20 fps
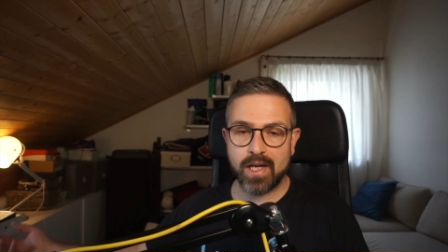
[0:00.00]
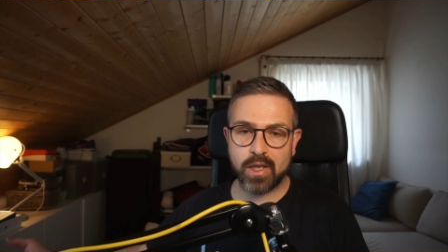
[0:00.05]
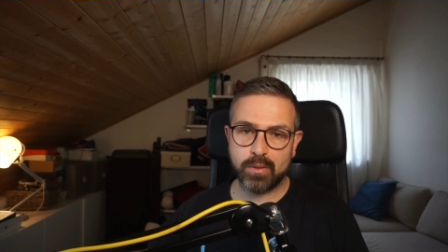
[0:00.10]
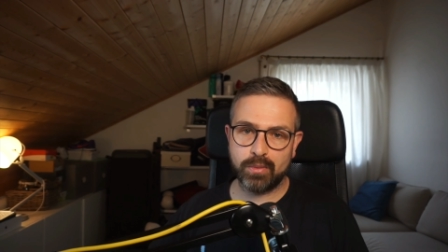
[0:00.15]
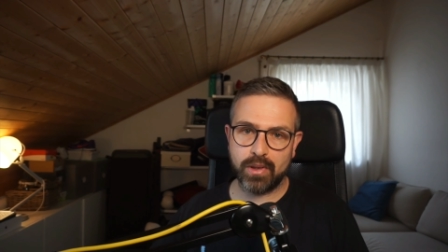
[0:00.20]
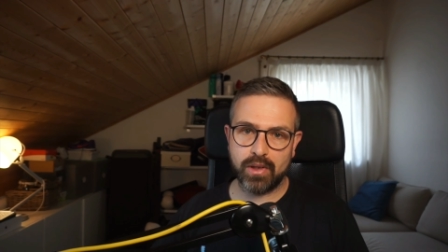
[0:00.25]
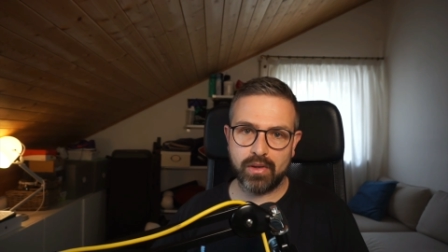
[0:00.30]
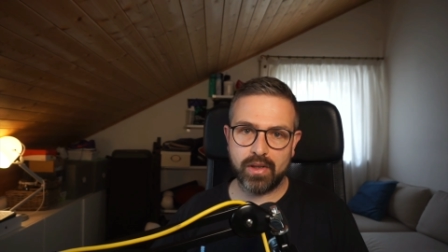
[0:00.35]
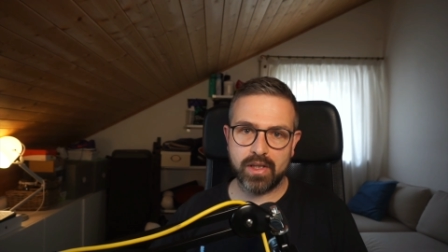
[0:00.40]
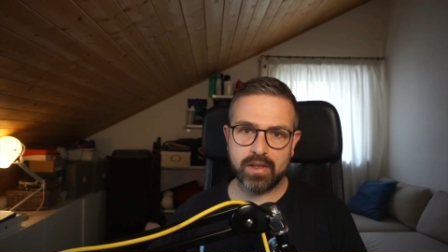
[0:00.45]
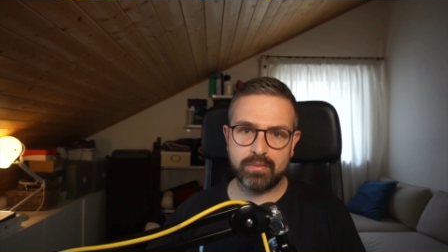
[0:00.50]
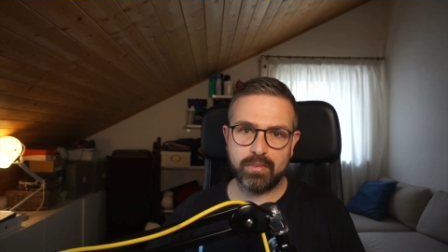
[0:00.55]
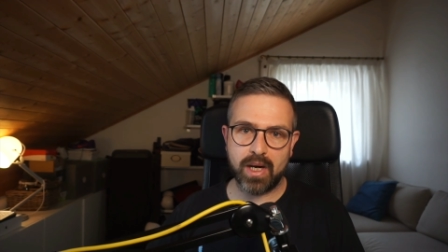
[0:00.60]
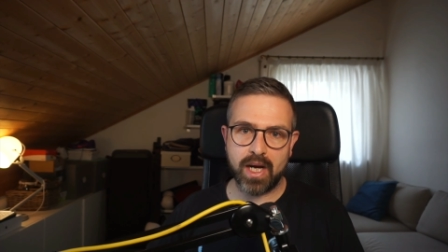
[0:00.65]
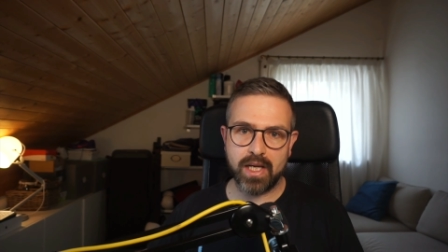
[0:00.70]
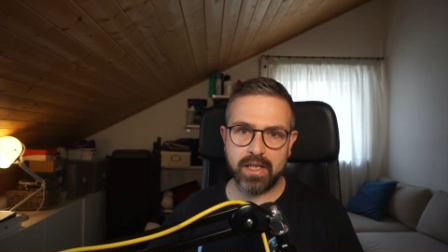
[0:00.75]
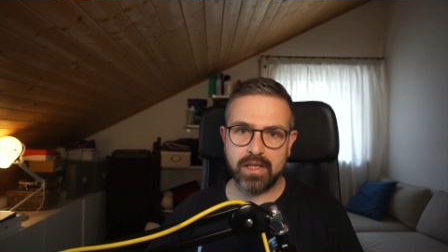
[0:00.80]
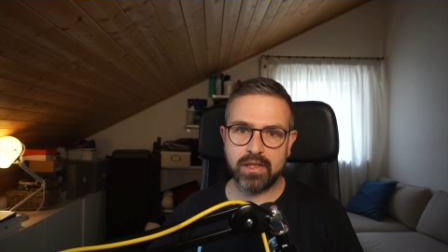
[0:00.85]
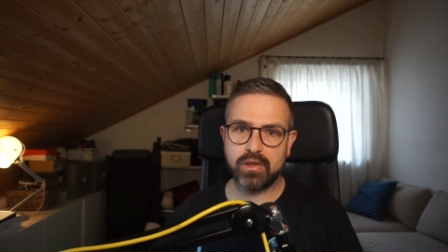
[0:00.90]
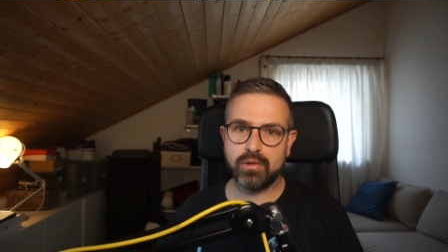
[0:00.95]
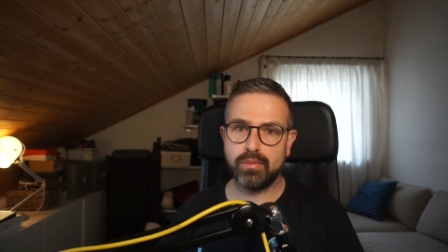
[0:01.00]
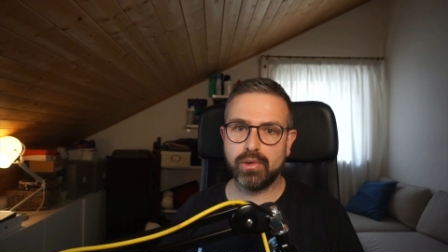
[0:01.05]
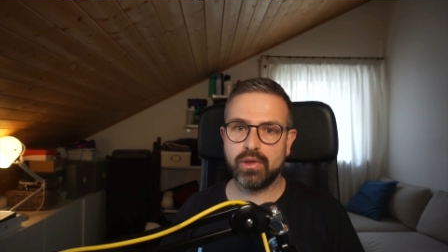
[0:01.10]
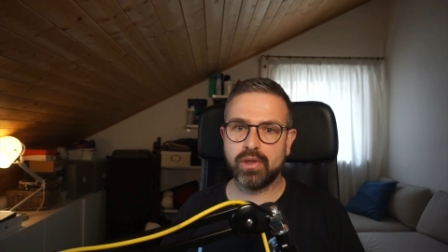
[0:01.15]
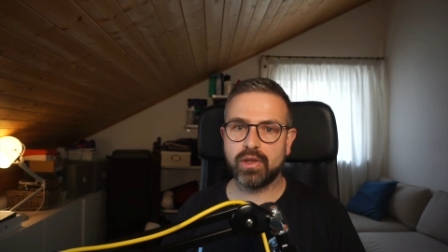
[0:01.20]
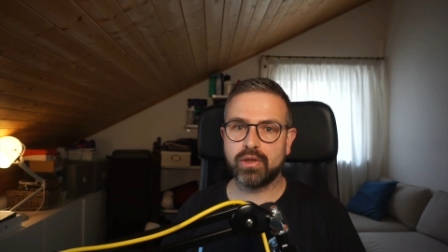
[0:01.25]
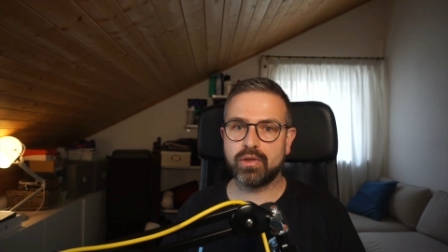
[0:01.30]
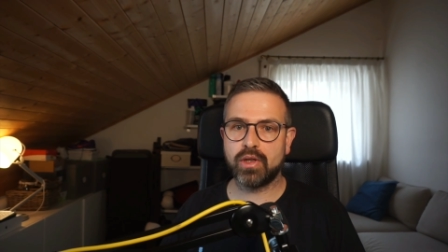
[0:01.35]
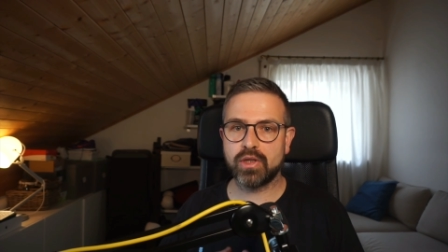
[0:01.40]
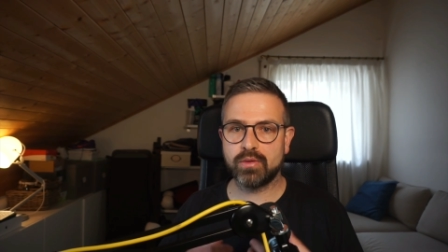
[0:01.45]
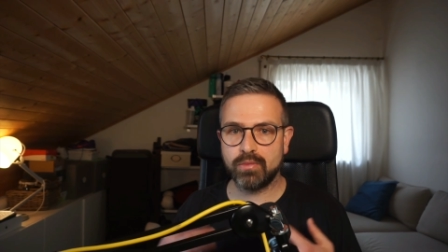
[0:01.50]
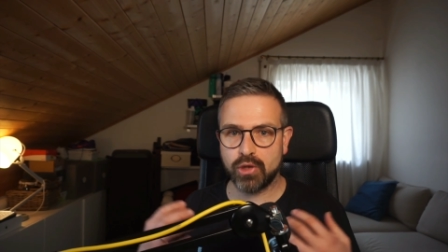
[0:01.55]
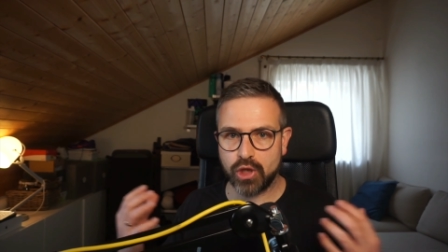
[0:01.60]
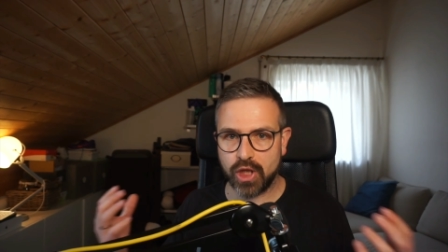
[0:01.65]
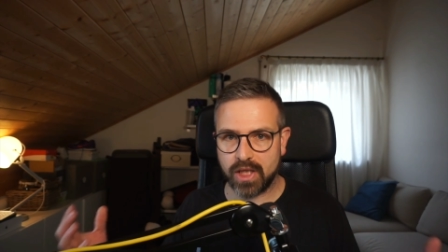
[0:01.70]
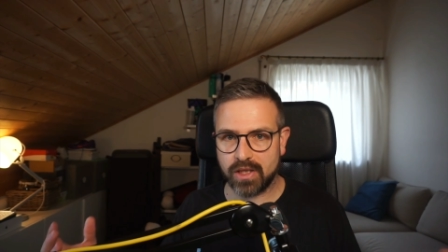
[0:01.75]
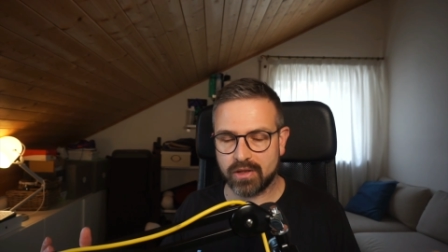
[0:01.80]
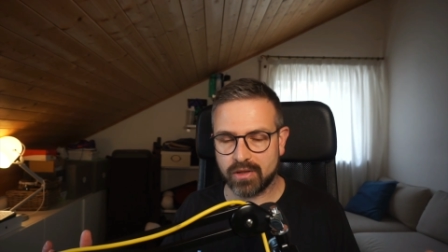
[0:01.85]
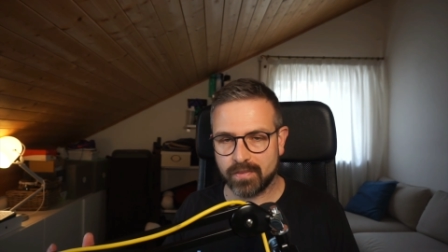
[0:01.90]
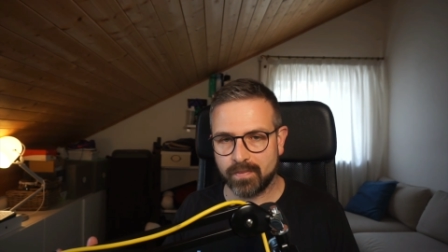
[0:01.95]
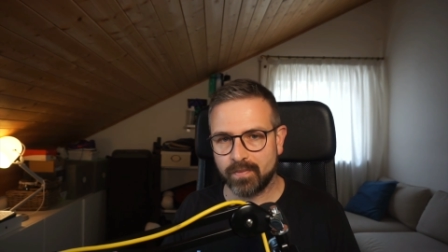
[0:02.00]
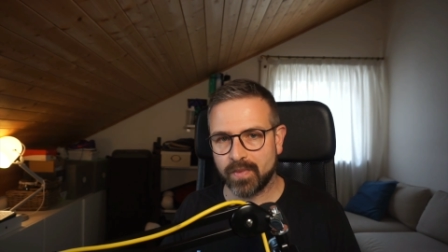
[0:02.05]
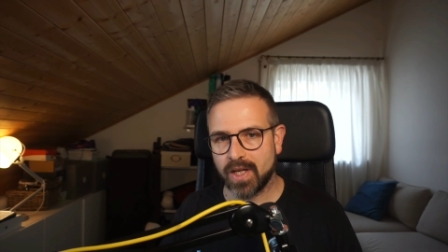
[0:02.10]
experience by distributing across machines.